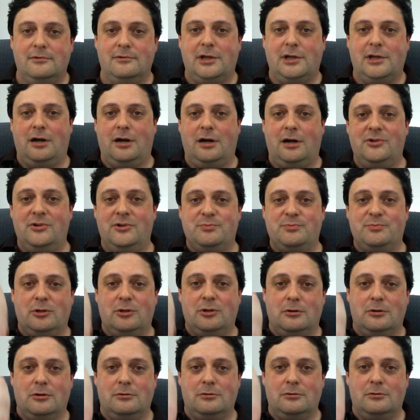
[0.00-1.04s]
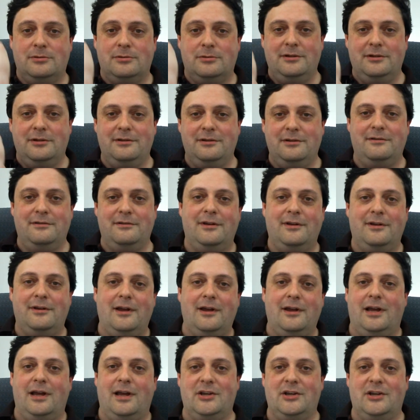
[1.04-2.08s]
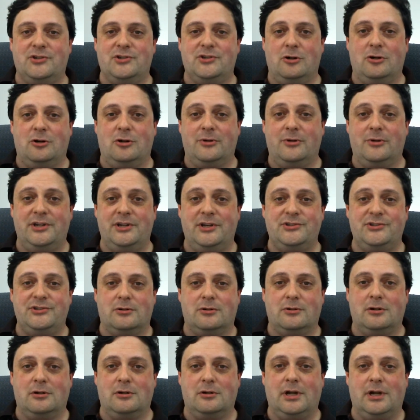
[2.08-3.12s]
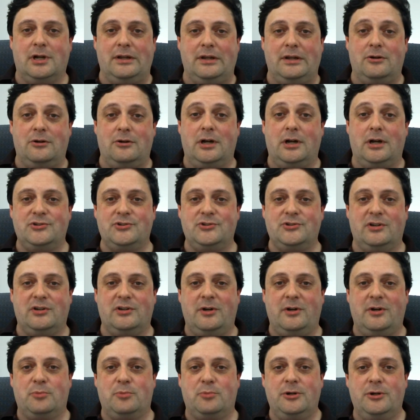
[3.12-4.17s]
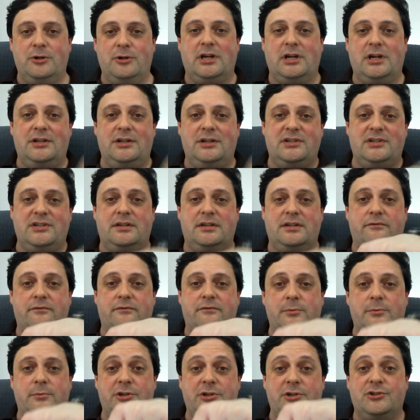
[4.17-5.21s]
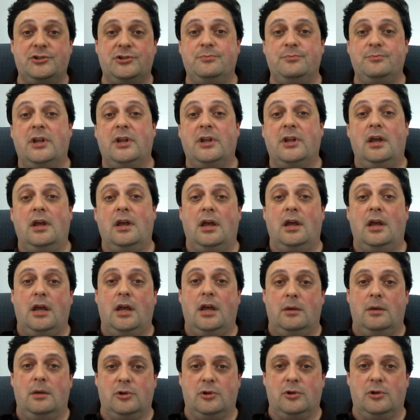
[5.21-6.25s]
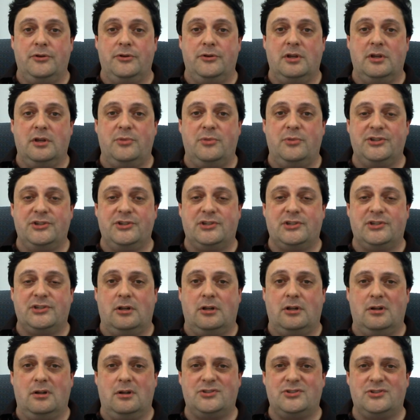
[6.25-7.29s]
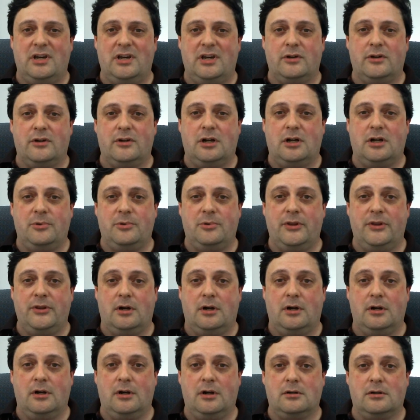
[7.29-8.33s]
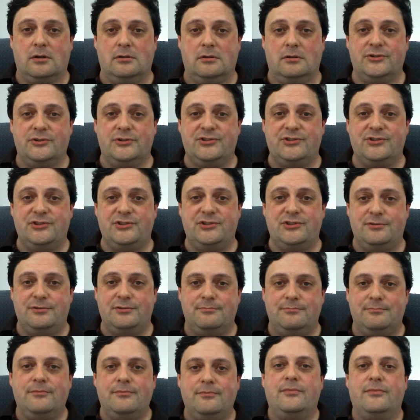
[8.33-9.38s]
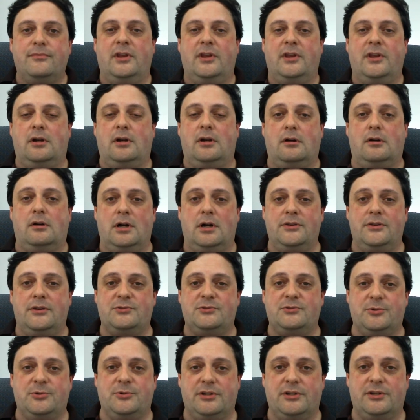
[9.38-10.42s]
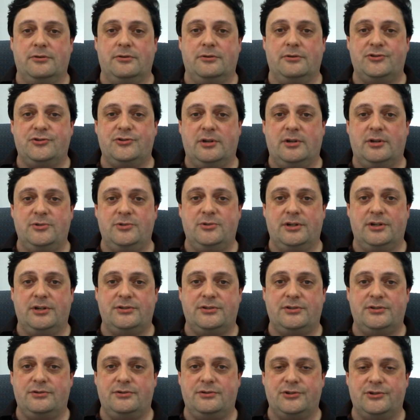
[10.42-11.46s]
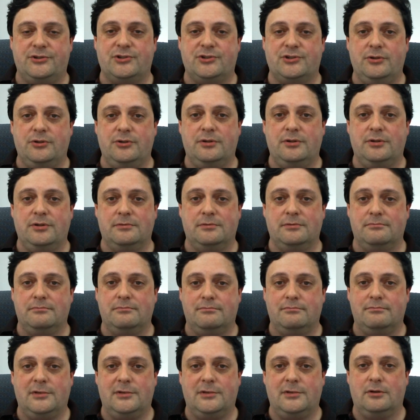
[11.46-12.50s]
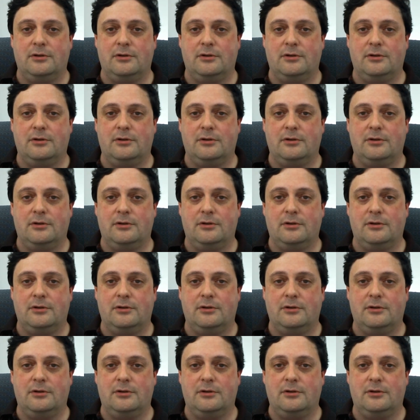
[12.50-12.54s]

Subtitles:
comments below, as always, or I also have my pertinent contact information below in the abyss, and I'll also have a couple of the articles that are on this particular subject, just so you can,